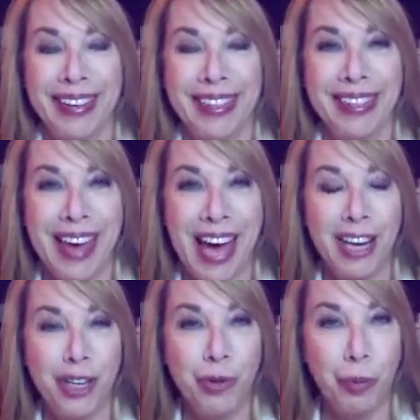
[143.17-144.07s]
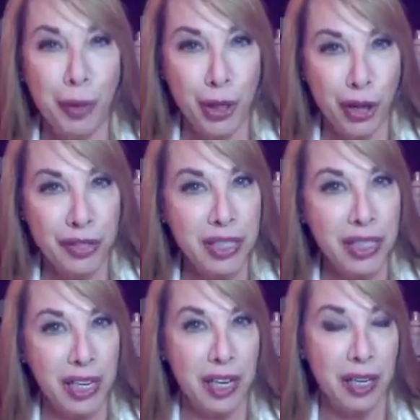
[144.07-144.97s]
that you will put on the
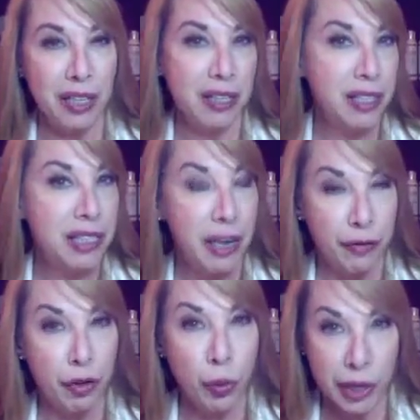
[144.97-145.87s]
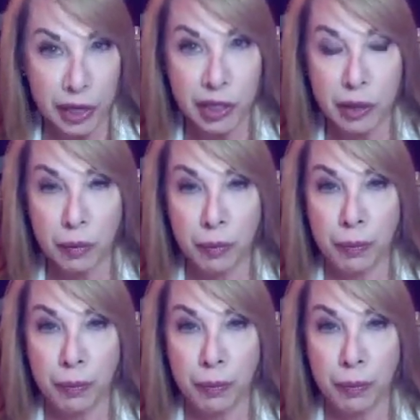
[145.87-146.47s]
skin several weeks